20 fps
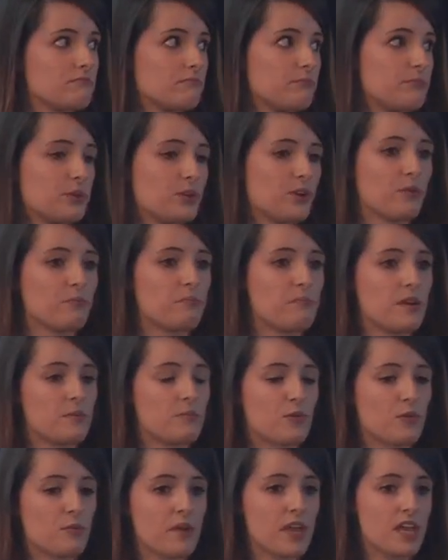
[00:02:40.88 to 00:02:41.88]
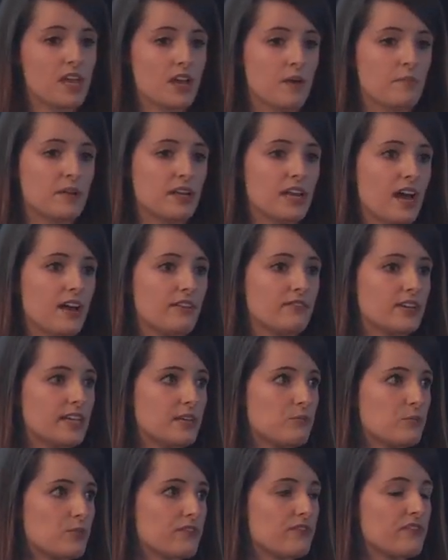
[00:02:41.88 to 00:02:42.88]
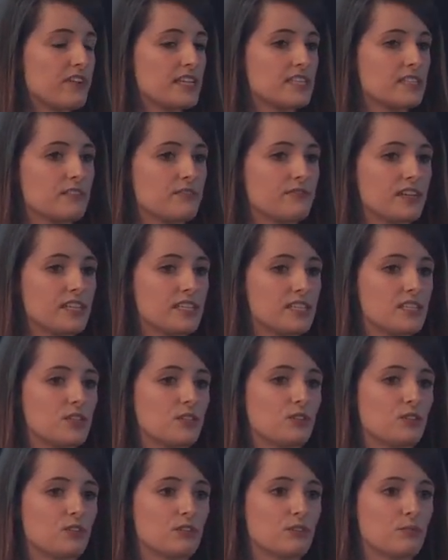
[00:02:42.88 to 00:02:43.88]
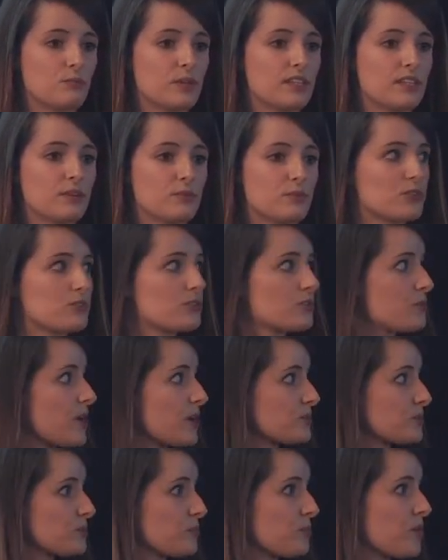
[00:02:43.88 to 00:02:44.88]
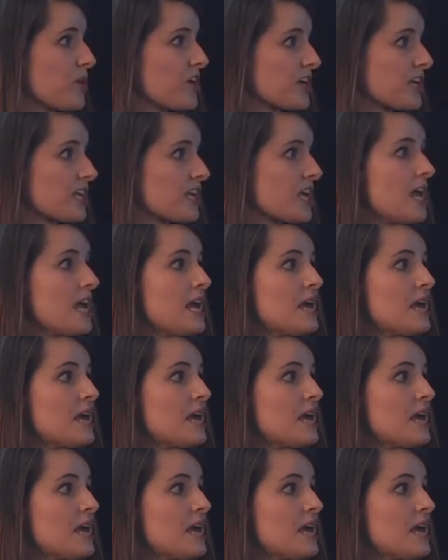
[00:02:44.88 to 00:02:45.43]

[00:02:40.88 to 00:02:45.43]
put on more makeup and have a more fancier look when they want to go out to a party?